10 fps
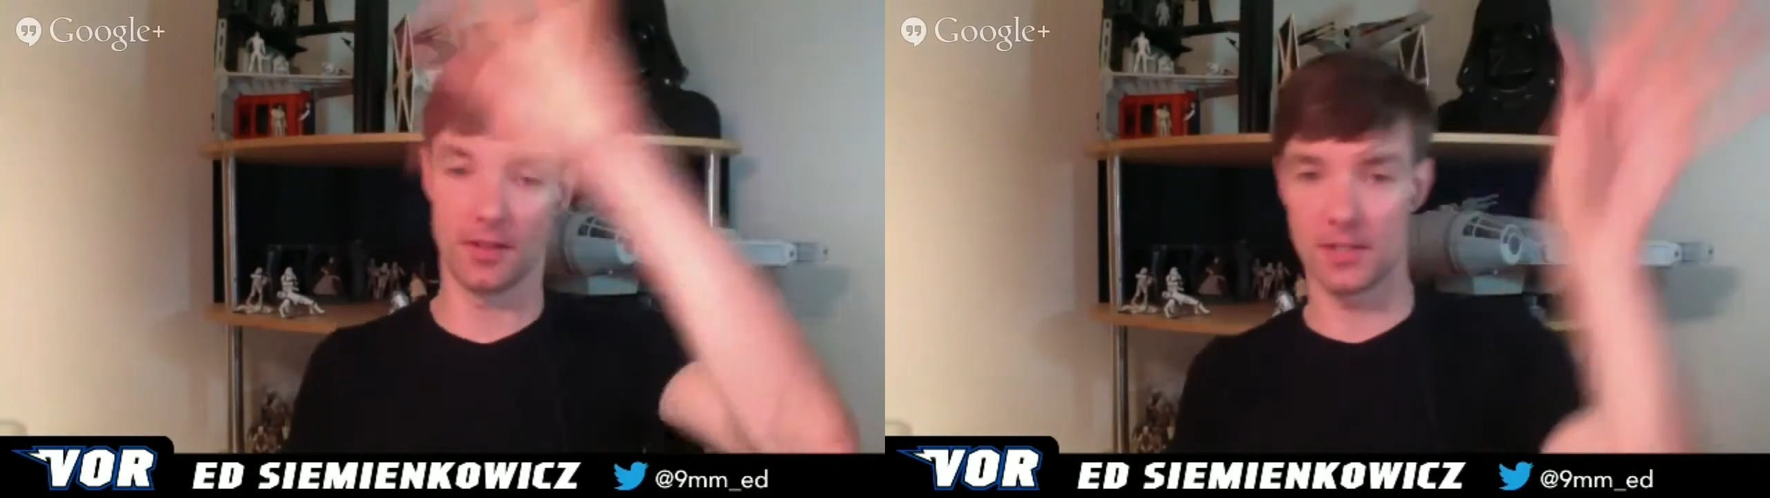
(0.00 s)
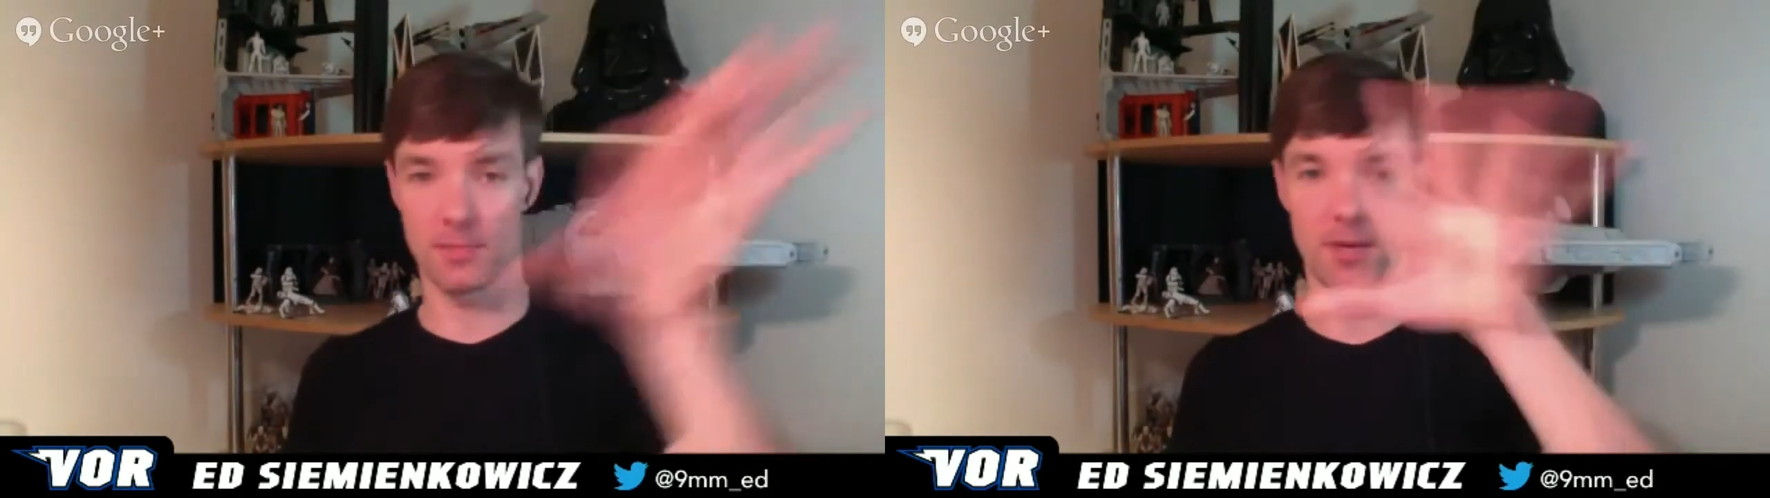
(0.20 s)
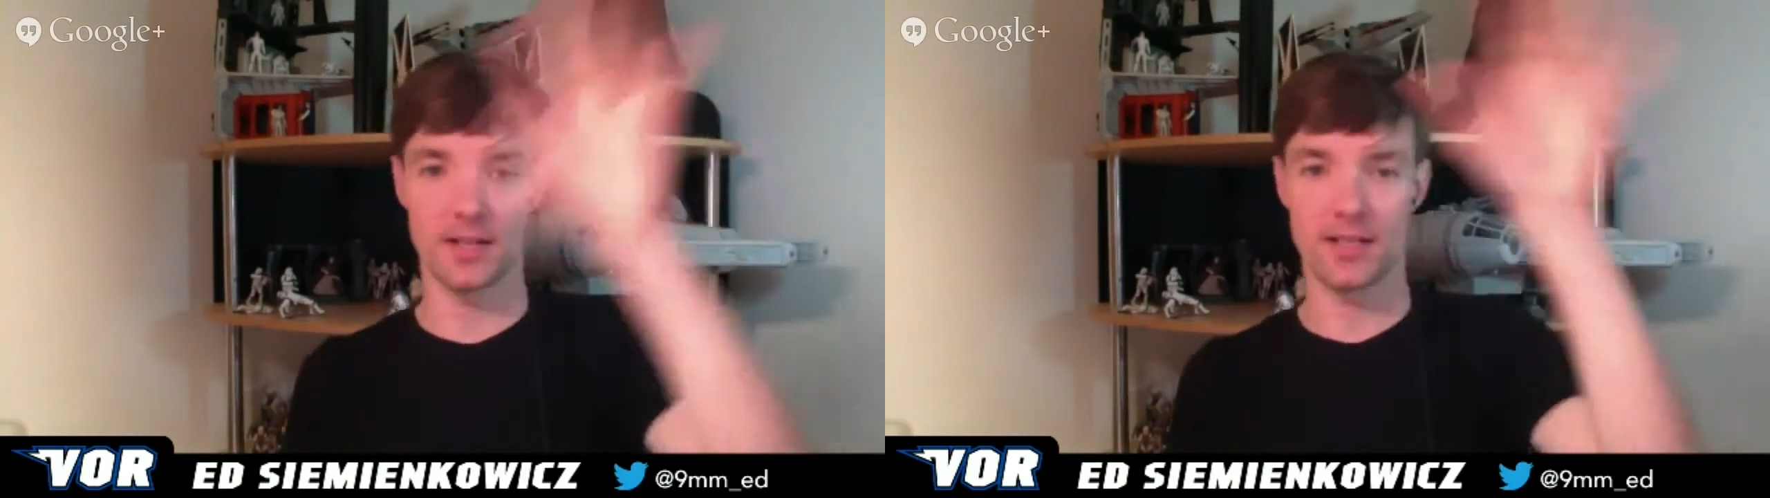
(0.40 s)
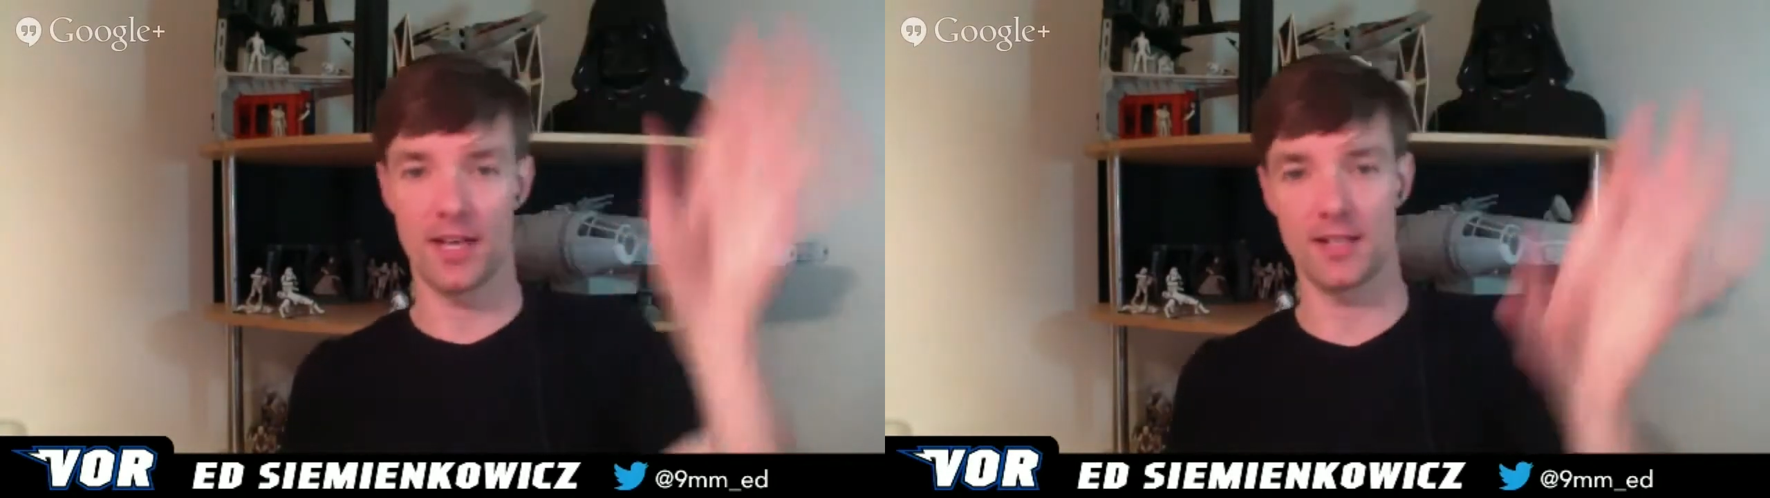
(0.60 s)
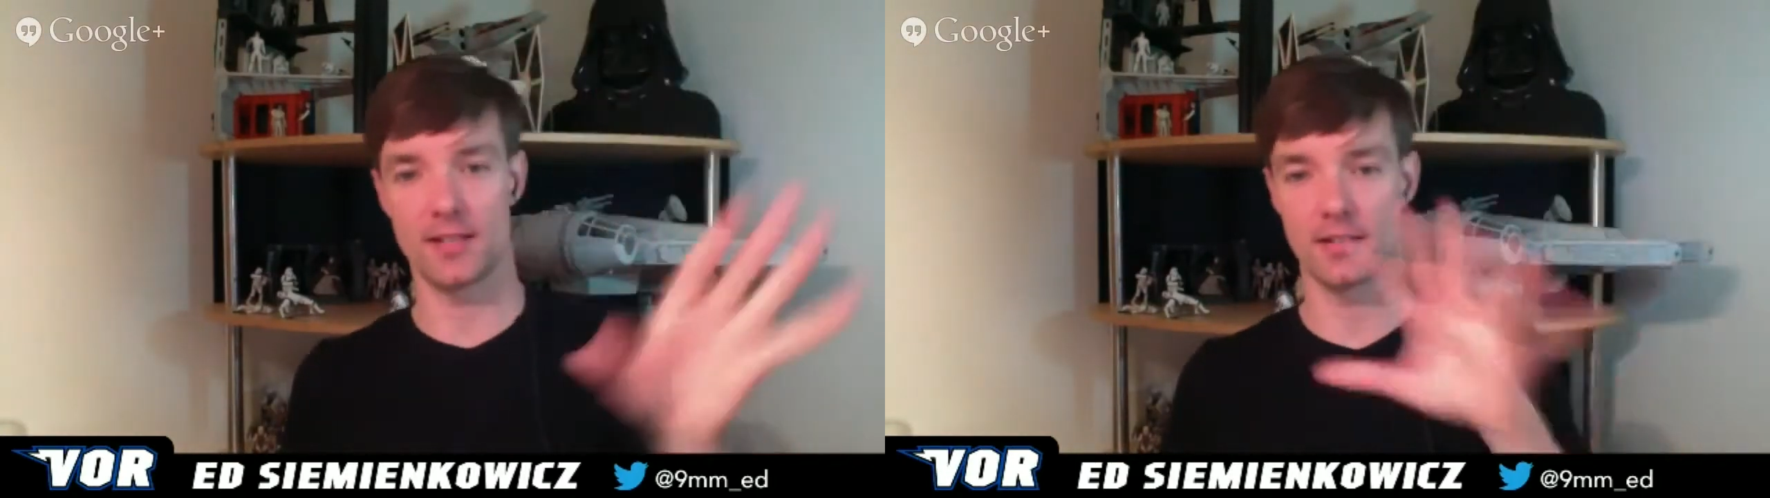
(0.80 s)
of this
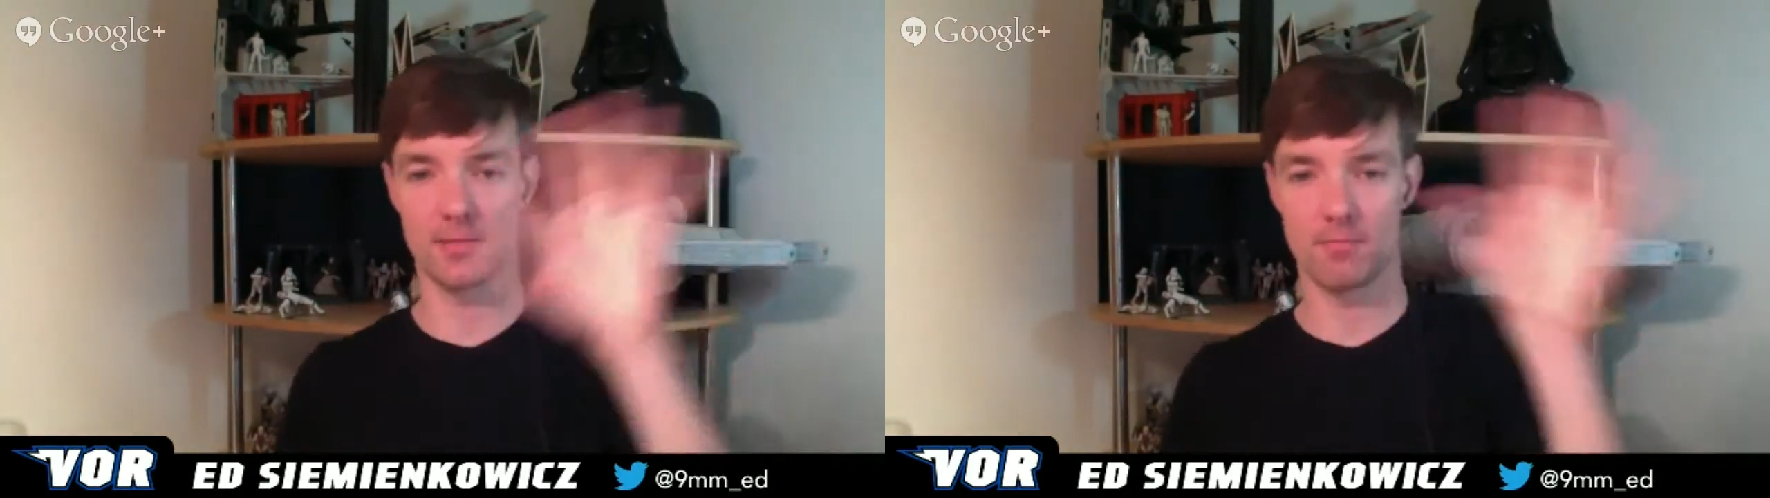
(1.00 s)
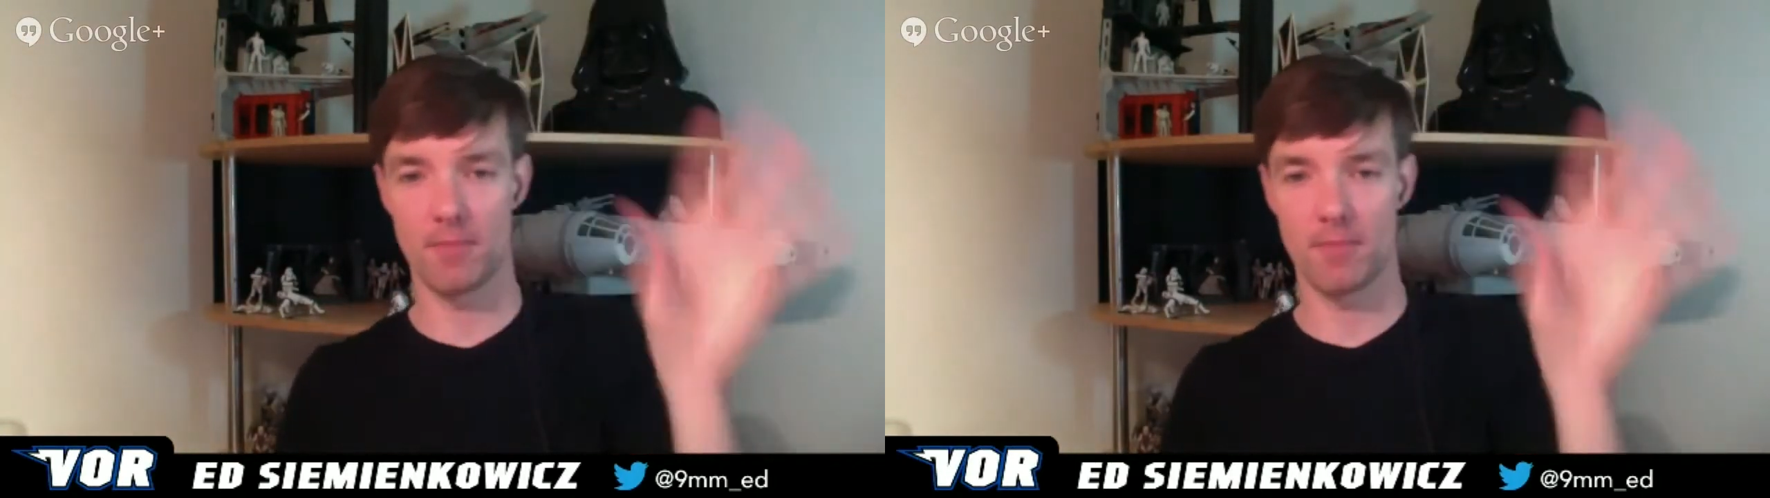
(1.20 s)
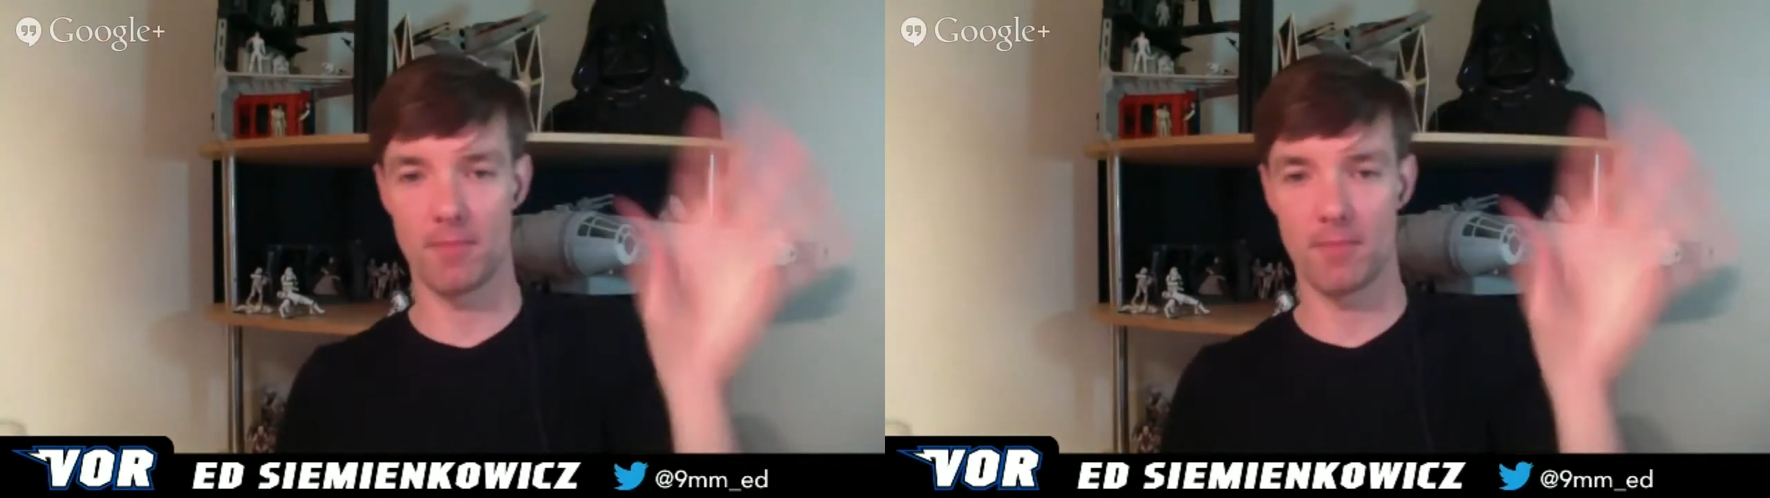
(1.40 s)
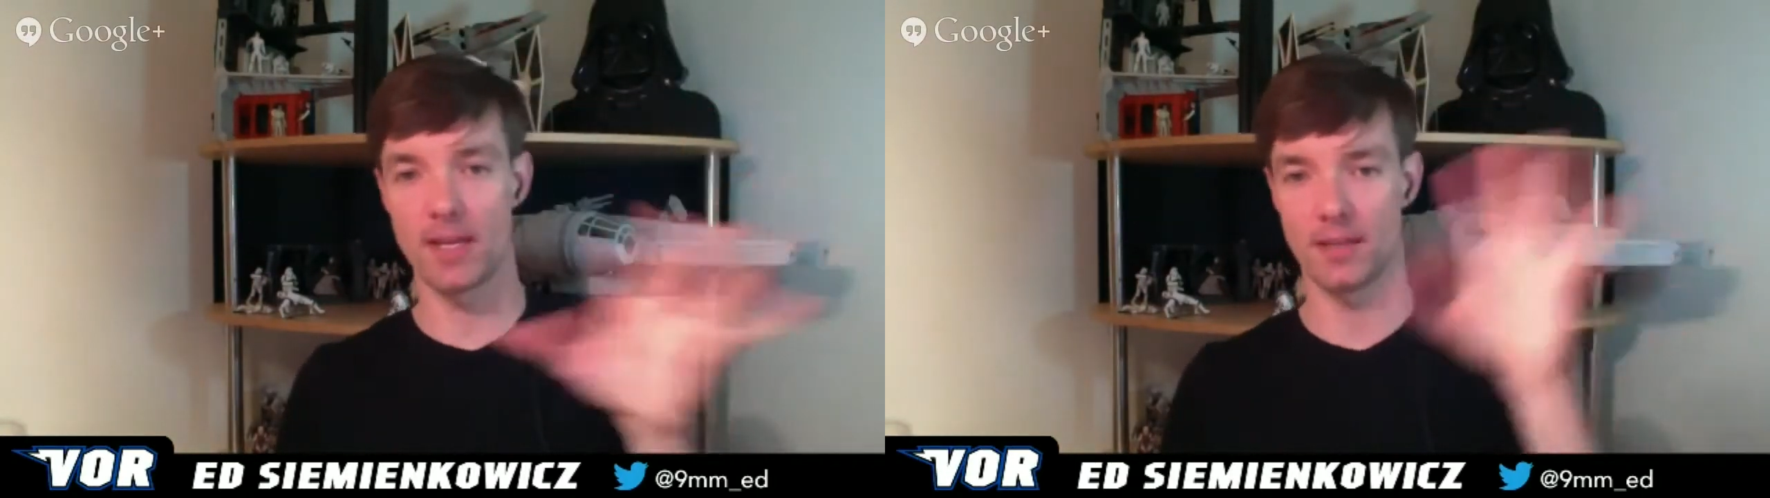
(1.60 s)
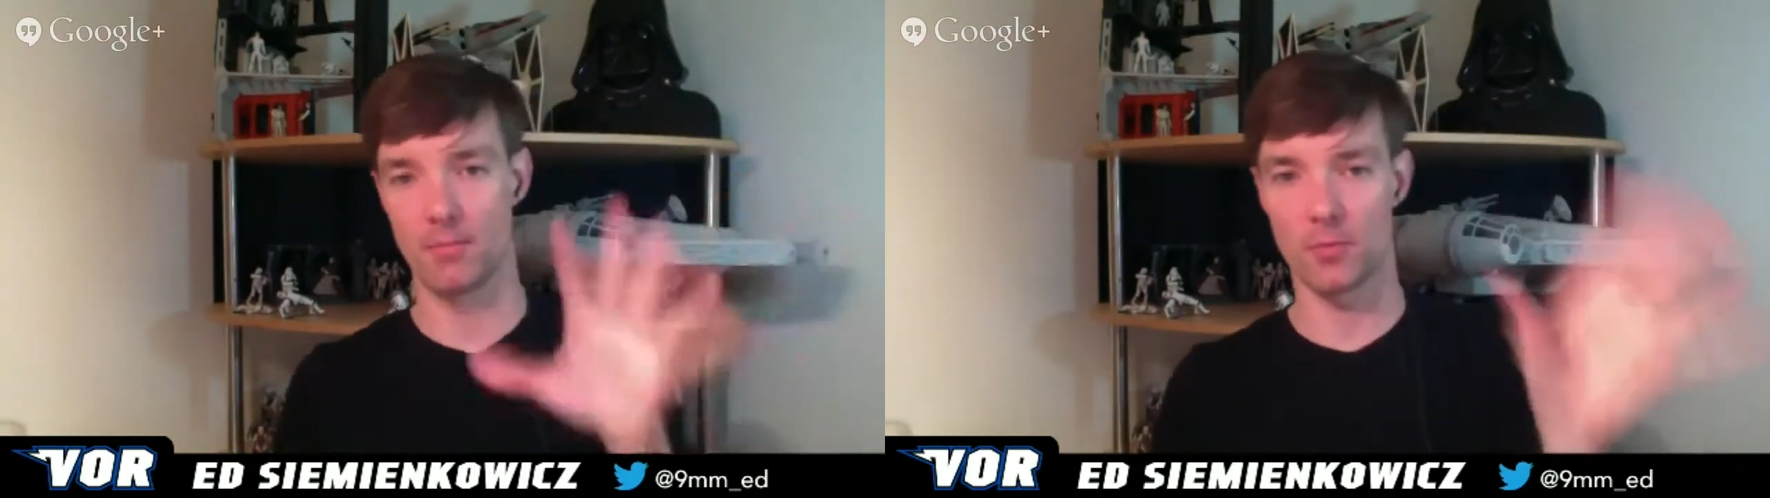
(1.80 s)
podcast is making